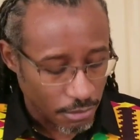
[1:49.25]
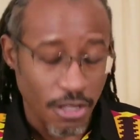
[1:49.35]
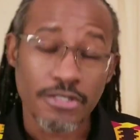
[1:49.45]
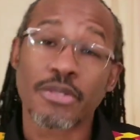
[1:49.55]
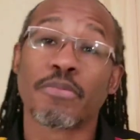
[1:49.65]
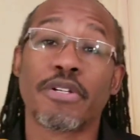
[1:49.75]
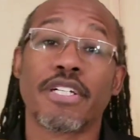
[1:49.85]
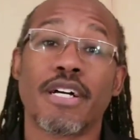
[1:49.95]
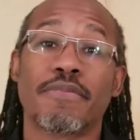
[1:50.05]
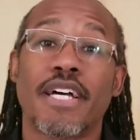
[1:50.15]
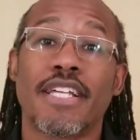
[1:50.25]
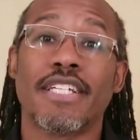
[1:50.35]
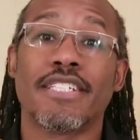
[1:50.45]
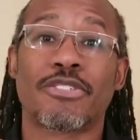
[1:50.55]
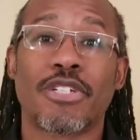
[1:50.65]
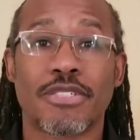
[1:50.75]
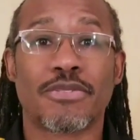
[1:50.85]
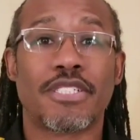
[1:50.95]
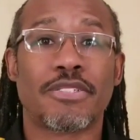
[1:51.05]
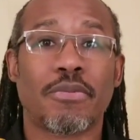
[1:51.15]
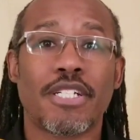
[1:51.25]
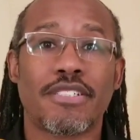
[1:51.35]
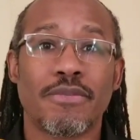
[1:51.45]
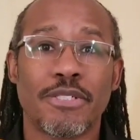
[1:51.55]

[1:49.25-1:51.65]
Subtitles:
will also bring up that in a stressful situation,